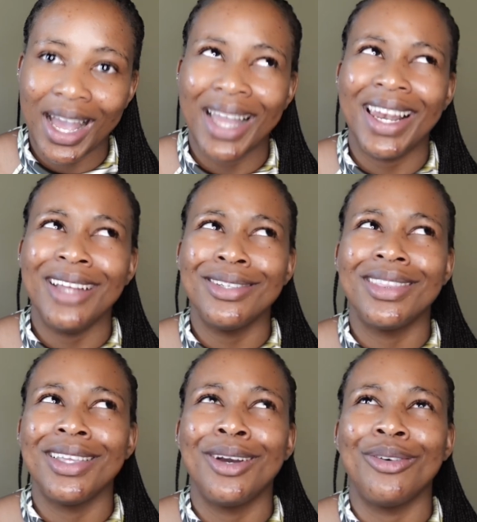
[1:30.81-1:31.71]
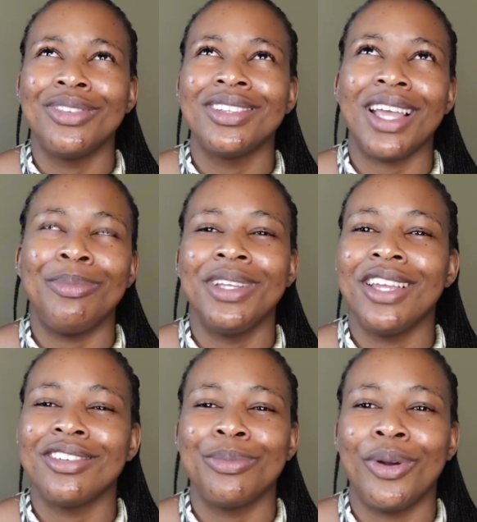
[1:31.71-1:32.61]
I like to think of this
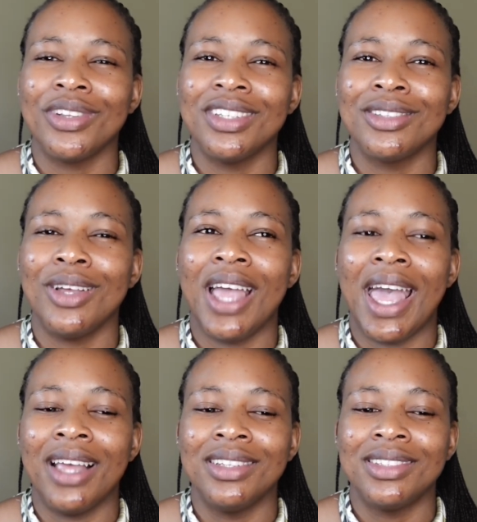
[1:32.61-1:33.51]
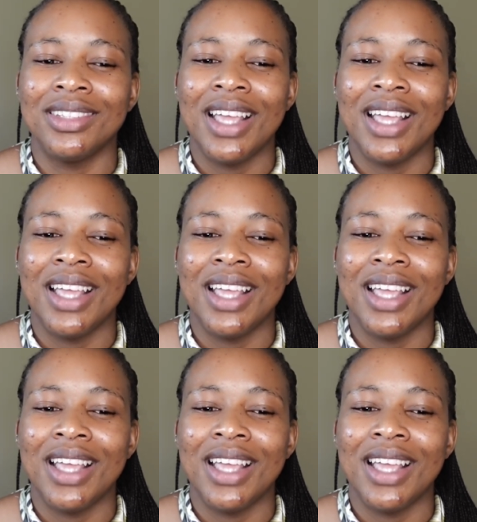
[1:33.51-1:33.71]
application process as,